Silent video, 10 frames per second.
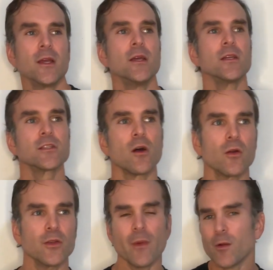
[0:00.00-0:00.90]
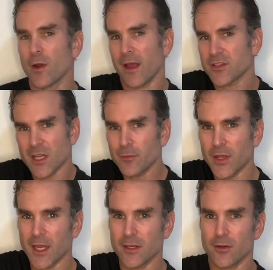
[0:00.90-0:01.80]
So you might want to have
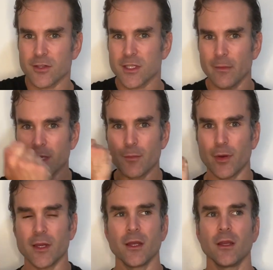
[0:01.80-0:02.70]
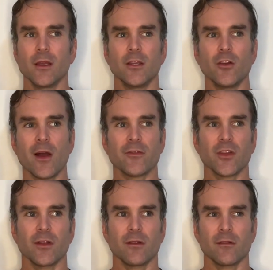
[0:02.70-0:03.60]
something in your stomach, but you don't have
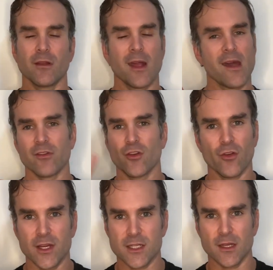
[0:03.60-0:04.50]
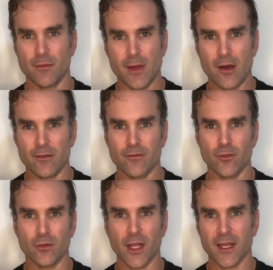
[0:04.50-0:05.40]
to have a crazy amount of
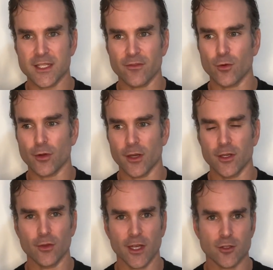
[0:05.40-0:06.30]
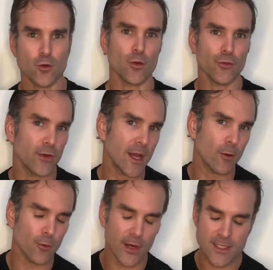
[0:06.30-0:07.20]
food, like as if you were going to do like a 2 or 3
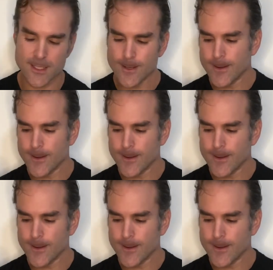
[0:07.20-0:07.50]
hour race.